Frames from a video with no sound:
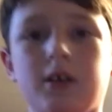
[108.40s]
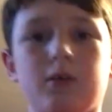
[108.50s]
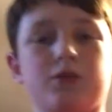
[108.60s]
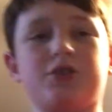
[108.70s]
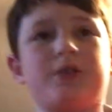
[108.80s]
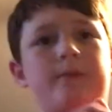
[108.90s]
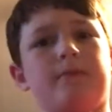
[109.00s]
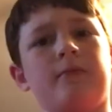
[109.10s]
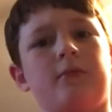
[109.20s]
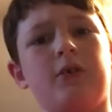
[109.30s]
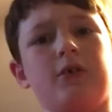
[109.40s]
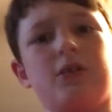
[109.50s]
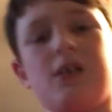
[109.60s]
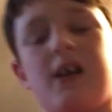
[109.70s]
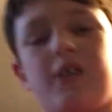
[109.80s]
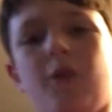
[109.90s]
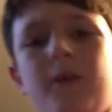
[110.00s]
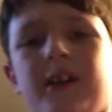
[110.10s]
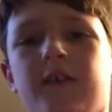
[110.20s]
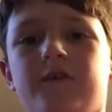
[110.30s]
which I don't know
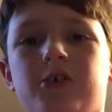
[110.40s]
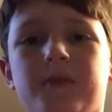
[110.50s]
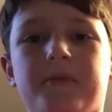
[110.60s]
when I'll film it,